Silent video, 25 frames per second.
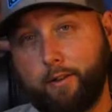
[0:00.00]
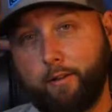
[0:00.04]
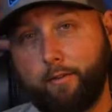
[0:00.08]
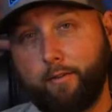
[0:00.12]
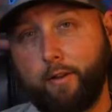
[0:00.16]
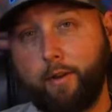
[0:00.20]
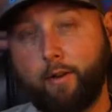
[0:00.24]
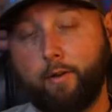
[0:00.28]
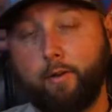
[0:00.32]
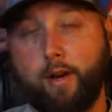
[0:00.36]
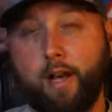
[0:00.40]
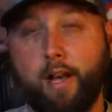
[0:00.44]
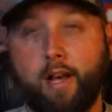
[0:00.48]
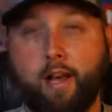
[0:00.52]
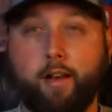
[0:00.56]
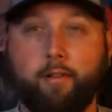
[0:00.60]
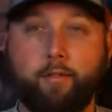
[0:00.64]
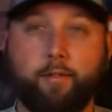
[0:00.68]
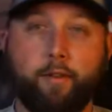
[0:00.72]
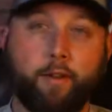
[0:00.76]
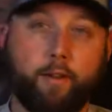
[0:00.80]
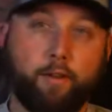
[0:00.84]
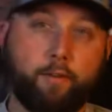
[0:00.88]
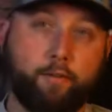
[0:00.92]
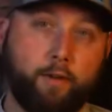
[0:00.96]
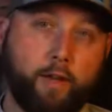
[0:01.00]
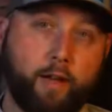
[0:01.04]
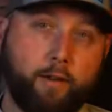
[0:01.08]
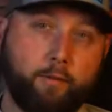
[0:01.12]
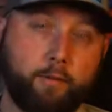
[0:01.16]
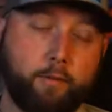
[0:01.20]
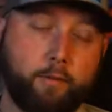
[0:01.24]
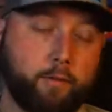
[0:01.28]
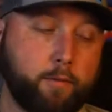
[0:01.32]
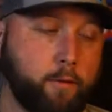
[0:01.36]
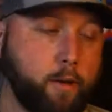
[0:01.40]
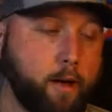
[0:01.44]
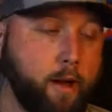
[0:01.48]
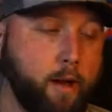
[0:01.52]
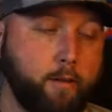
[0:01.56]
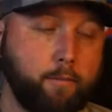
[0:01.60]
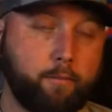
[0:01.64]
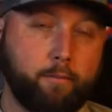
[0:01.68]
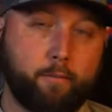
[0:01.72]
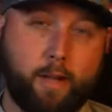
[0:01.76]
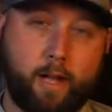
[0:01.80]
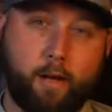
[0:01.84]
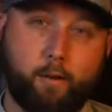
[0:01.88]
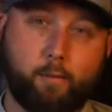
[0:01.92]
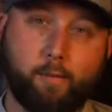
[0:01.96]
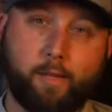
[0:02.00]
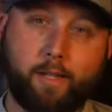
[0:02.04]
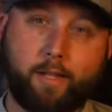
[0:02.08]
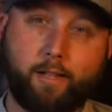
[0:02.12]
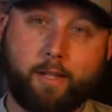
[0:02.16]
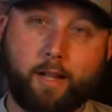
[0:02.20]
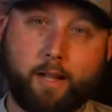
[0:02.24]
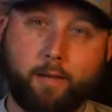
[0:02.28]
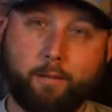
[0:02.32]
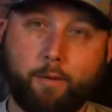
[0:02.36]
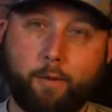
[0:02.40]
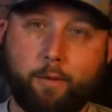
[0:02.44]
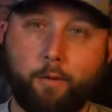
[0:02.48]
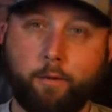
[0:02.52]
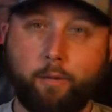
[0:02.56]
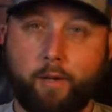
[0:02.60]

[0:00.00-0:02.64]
if you haven't subscribed, now will be the time to do it.